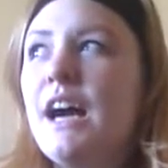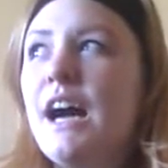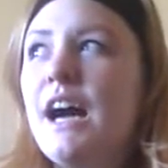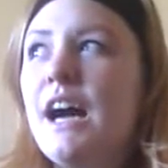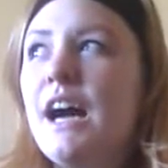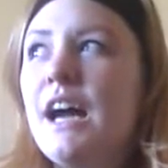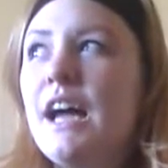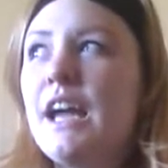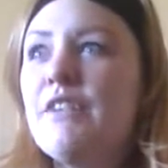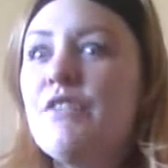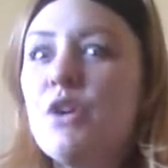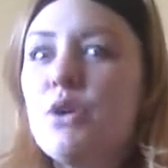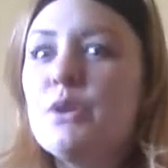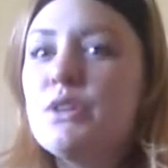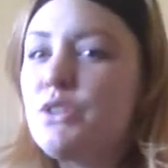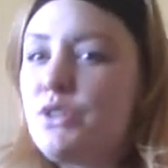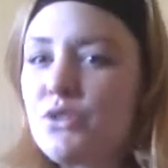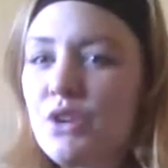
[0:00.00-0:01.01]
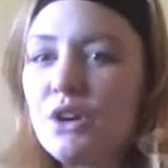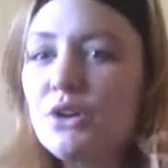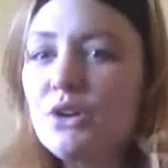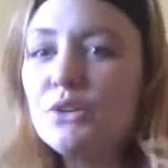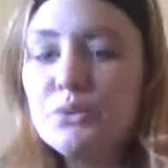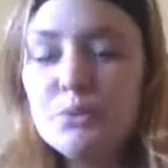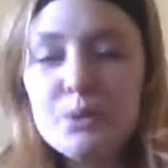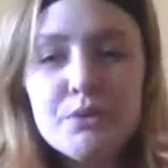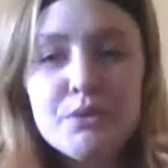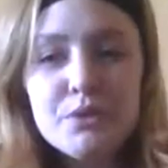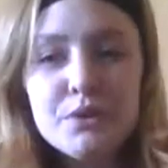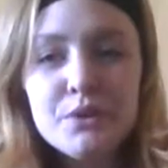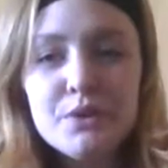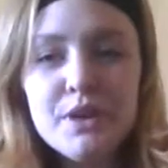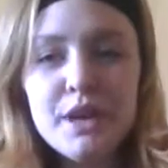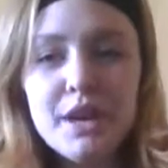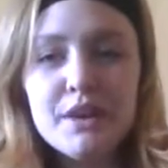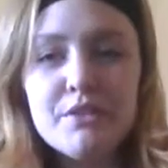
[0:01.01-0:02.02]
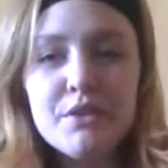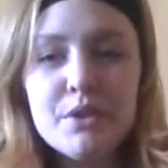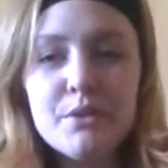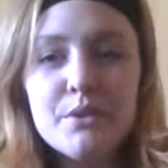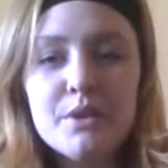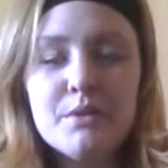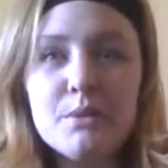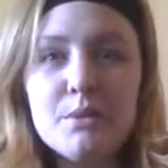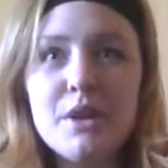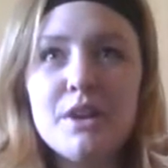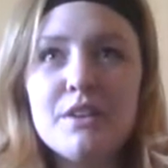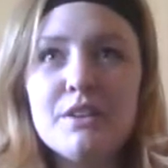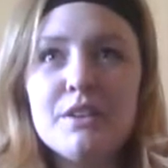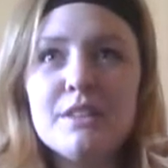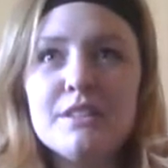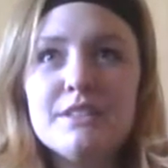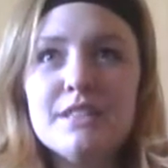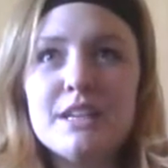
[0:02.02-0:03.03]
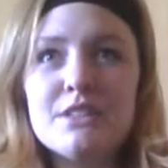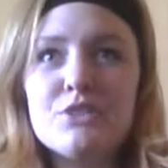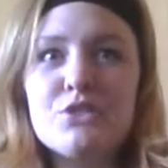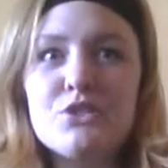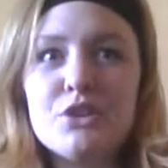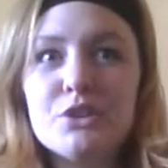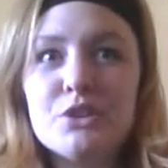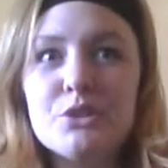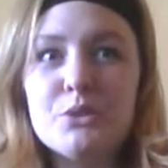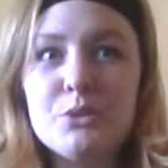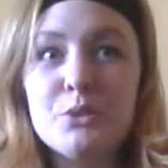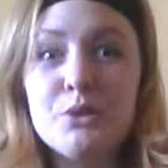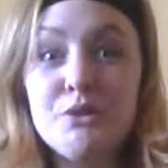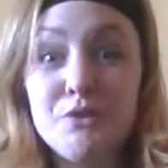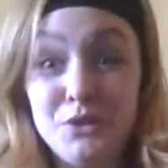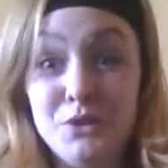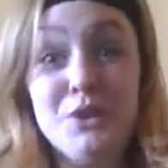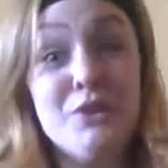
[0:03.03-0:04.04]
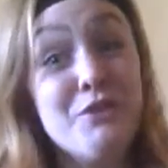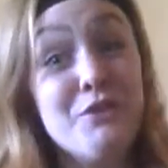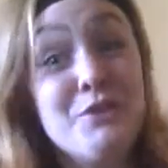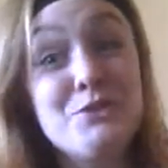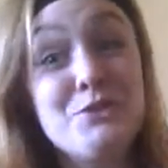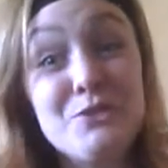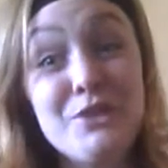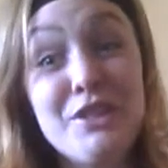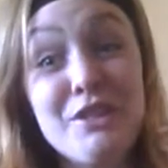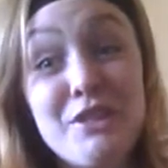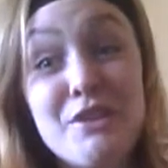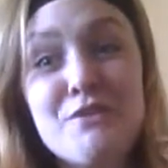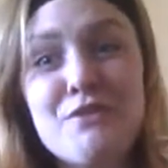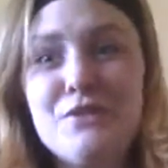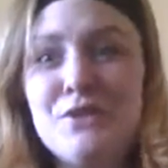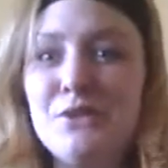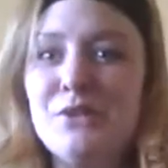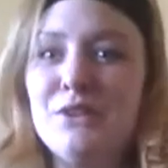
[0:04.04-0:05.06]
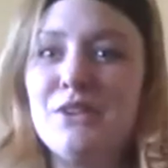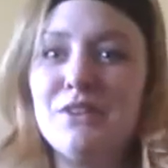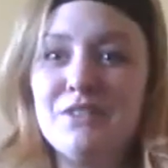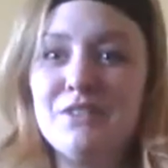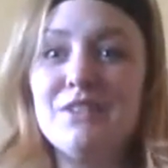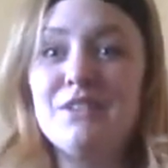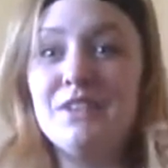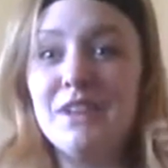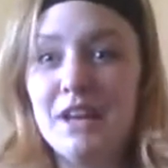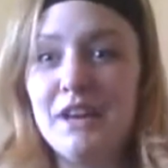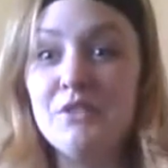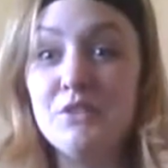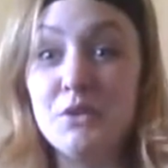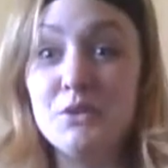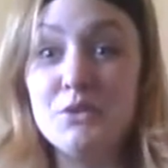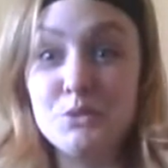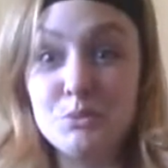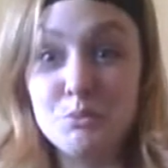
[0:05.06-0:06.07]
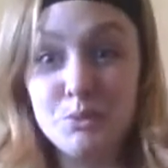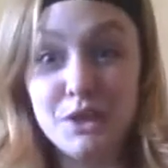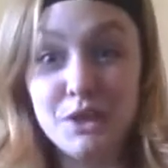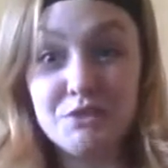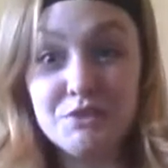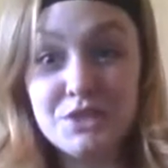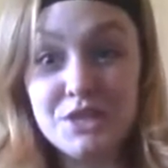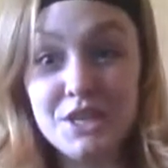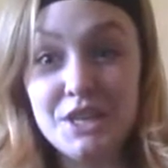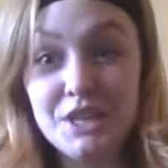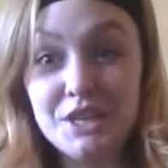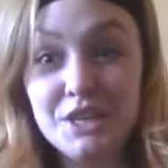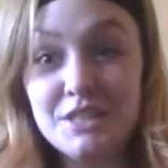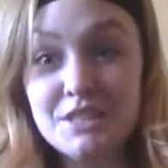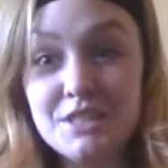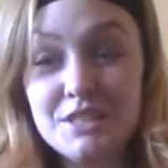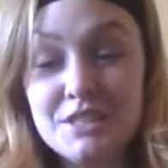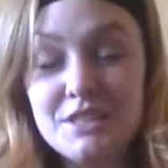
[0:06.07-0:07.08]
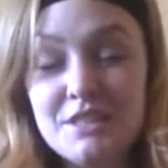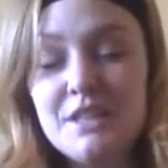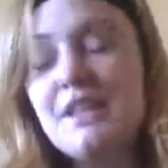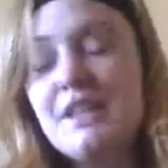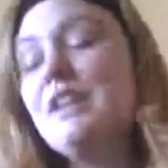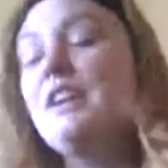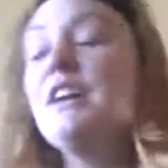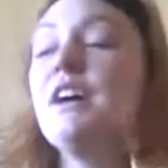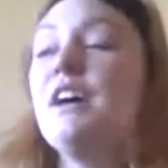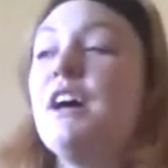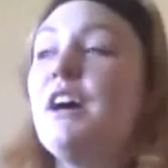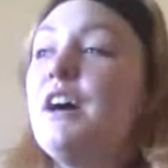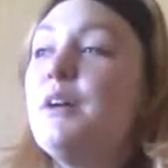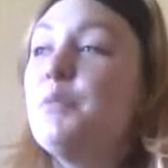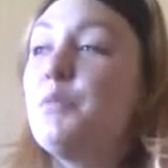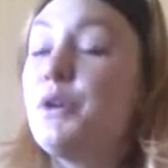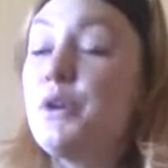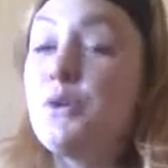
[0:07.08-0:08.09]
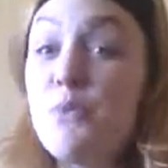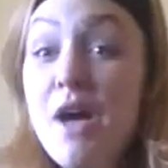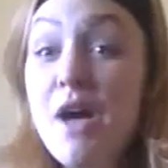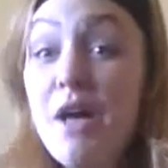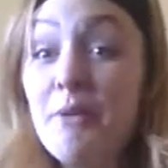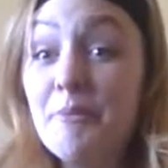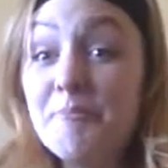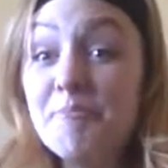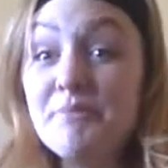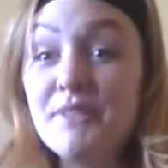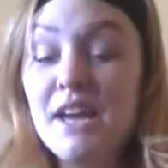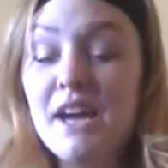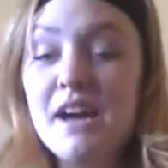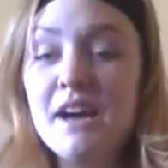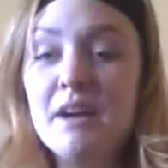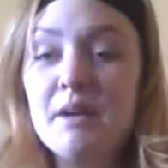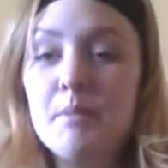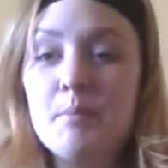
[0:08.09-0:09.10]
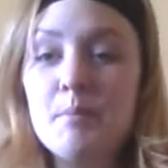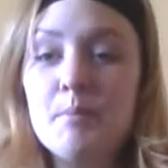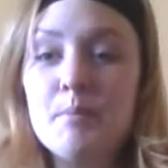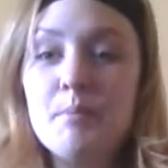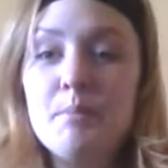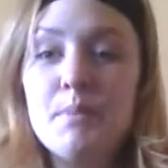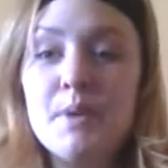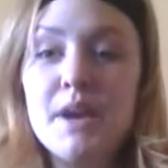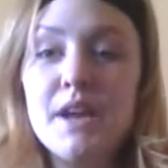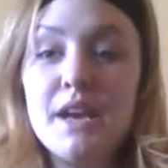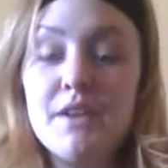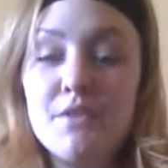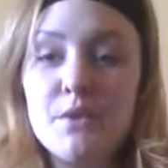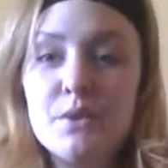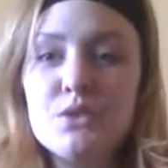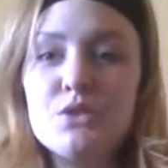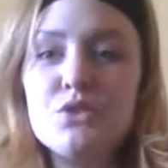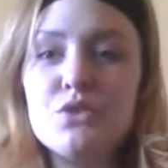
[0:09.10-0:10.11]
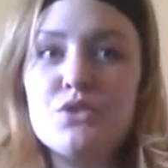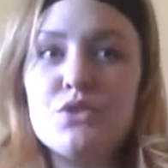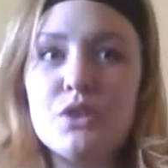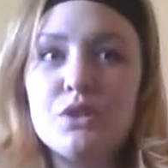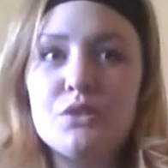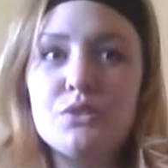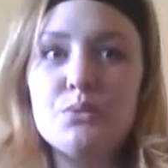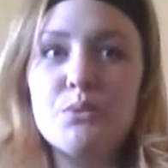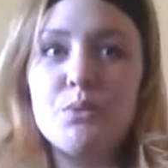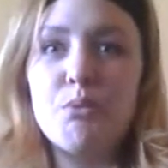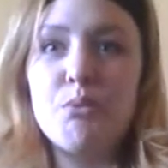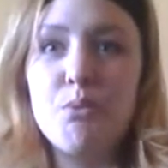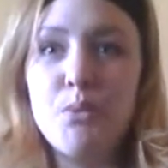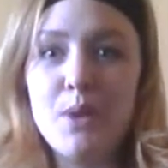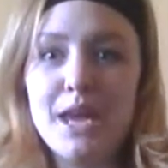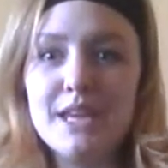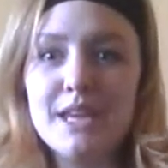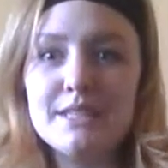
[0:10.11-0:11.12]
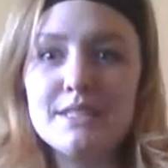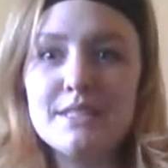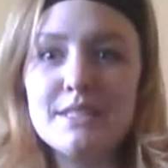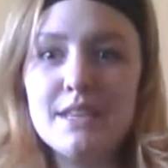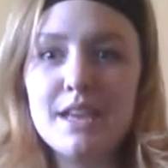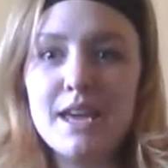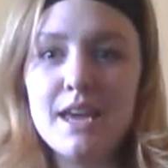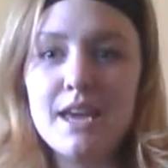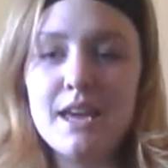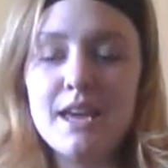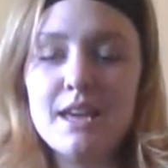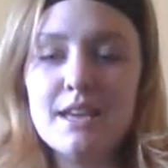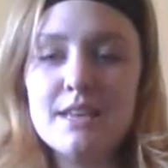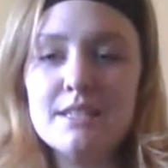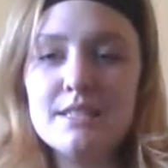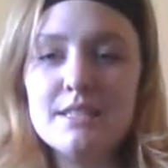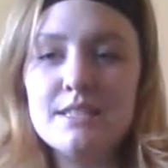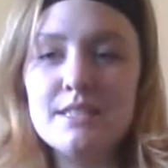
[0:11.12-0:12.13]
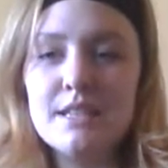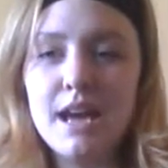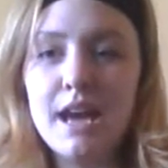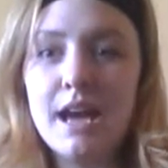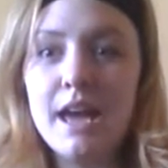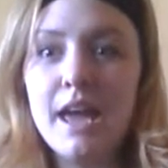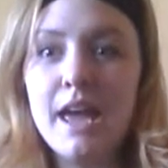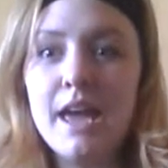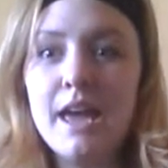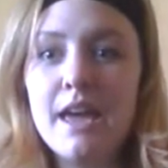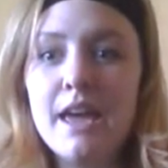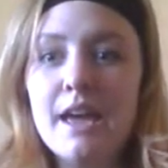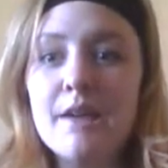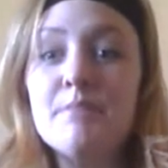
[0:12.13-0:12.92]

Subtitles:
I've always struggled with food. Not struggled with food. I've always really loved food, and I've always been able to eat it pretty well. But I've always struggled with weight, and I